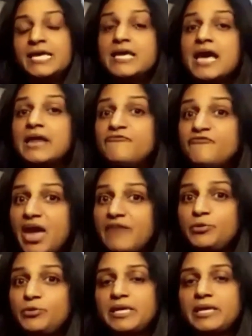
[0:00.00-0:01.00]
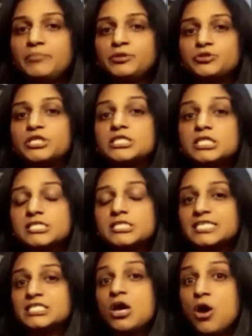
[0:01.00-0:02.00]
And where would we be able to
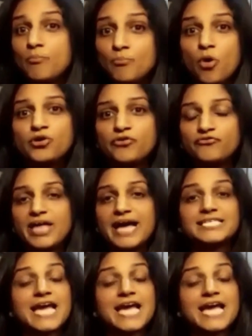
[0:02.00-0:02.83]
synthesize more of that?